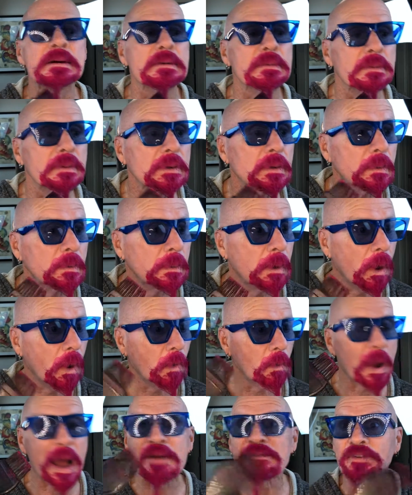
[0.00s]
whoa, oh,
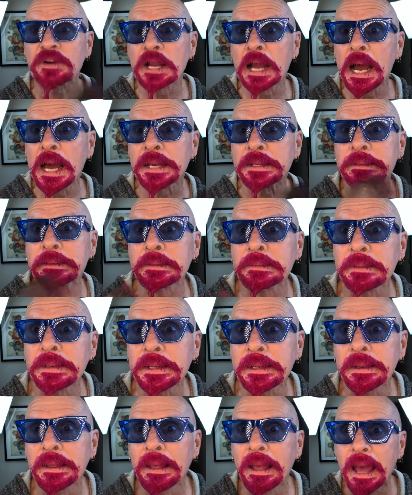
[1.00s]
I forgot. You know
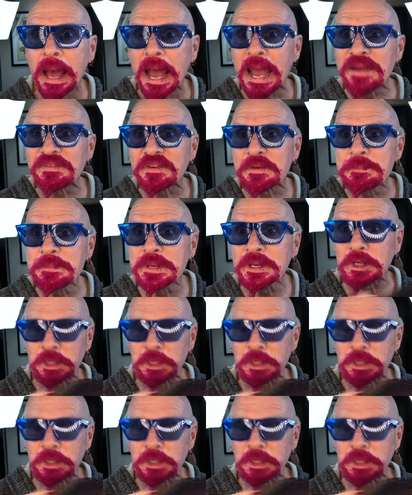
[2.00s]
what? I have a mirror